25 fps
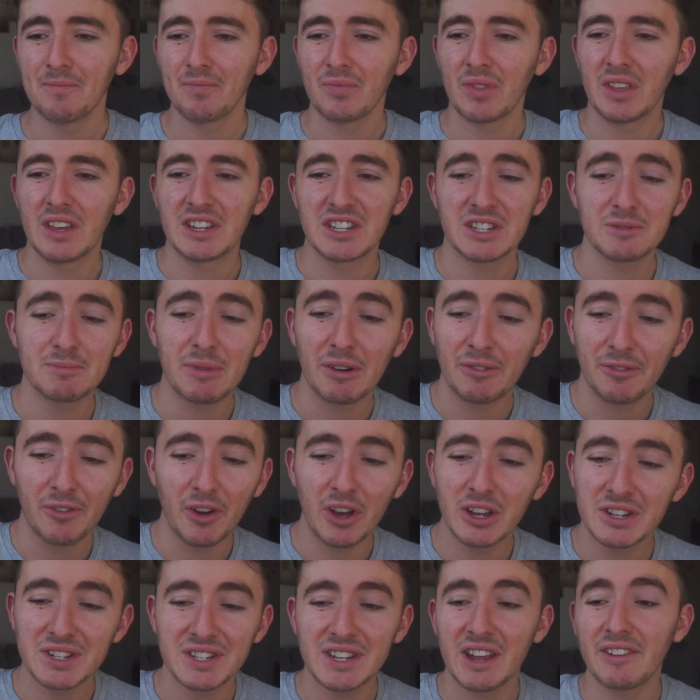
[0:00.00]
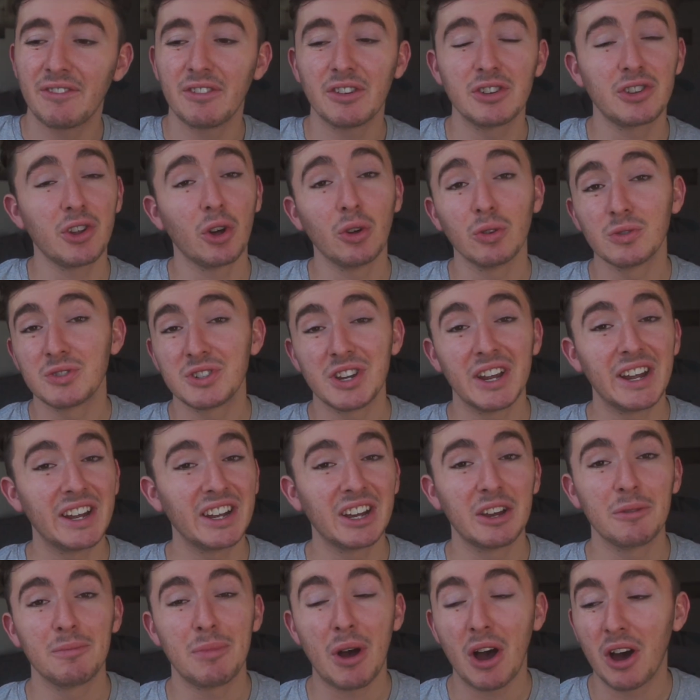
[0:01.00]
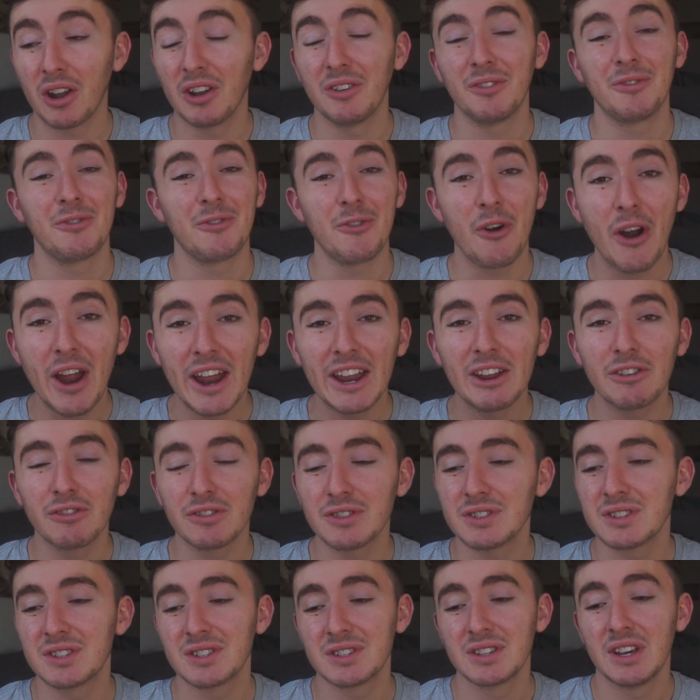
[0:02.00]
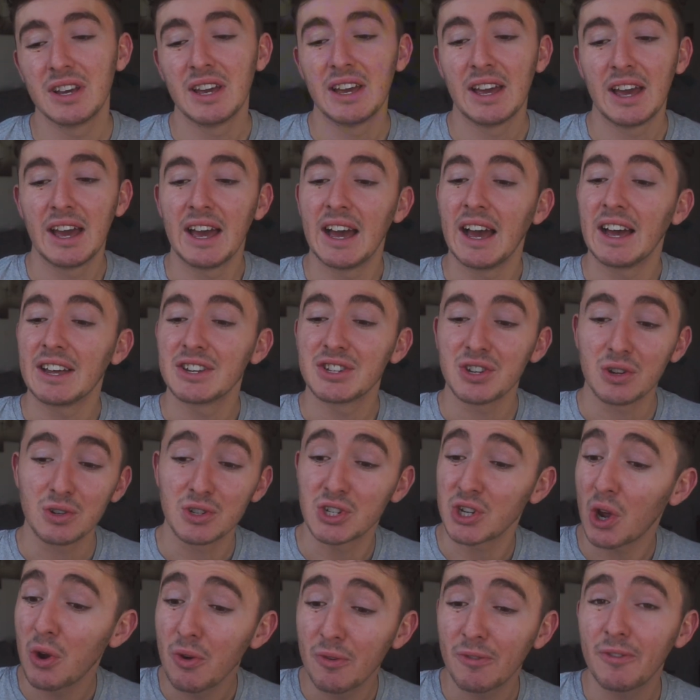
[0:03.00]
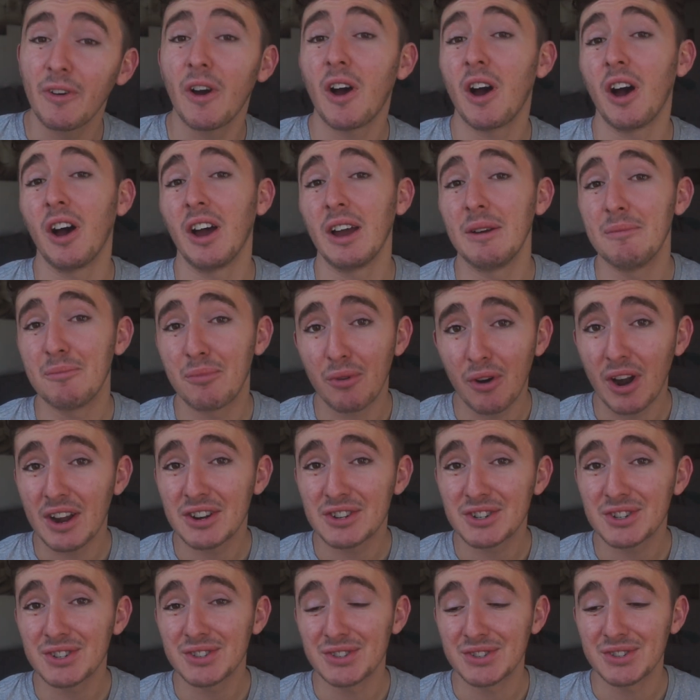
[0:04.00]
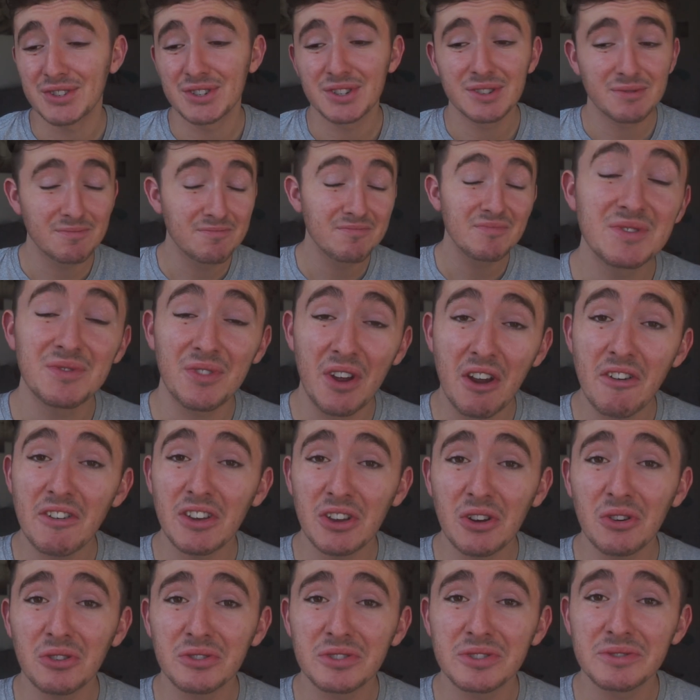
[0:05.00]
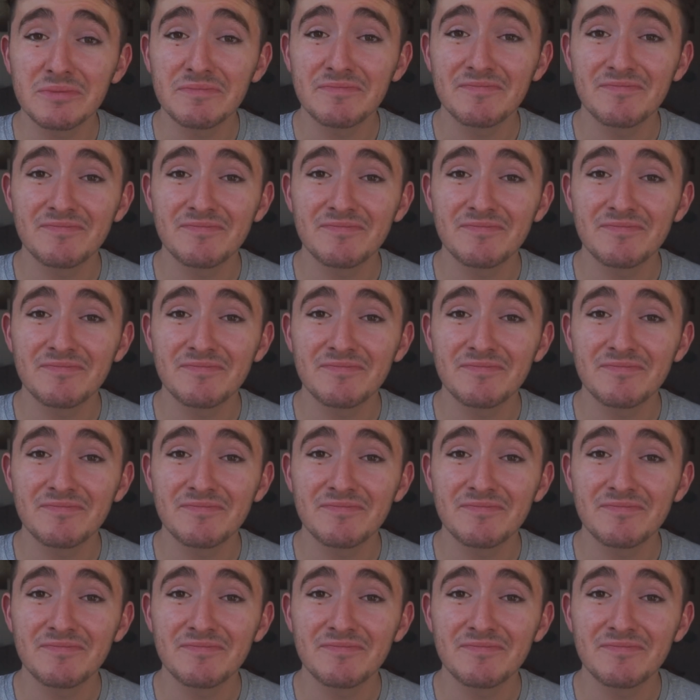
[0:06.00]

This is my first ever Dolce & Gabbana fragrance. So far, impressions, it's very good.